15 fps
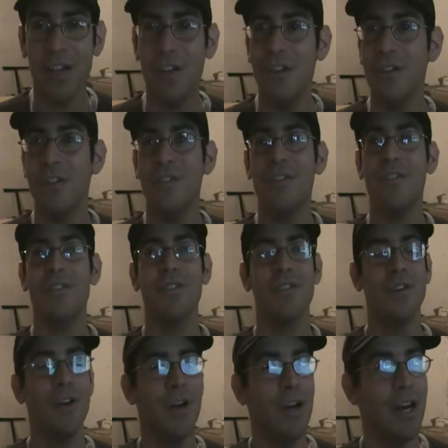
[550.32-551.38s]

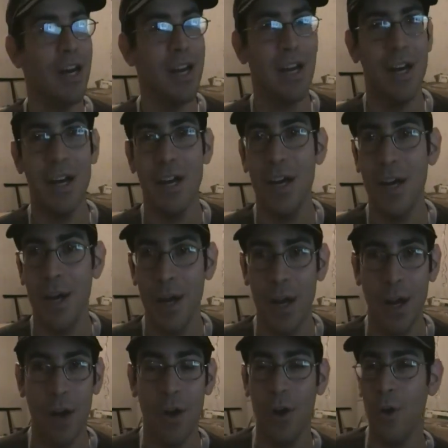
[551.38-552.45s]
is
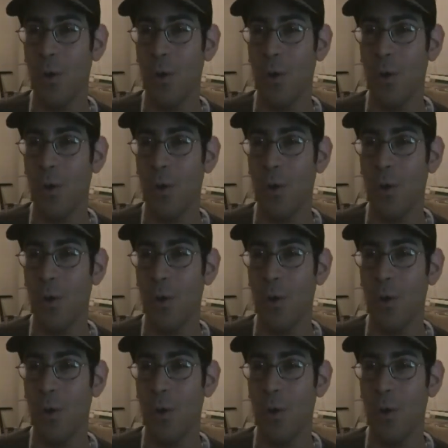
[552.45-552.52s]
a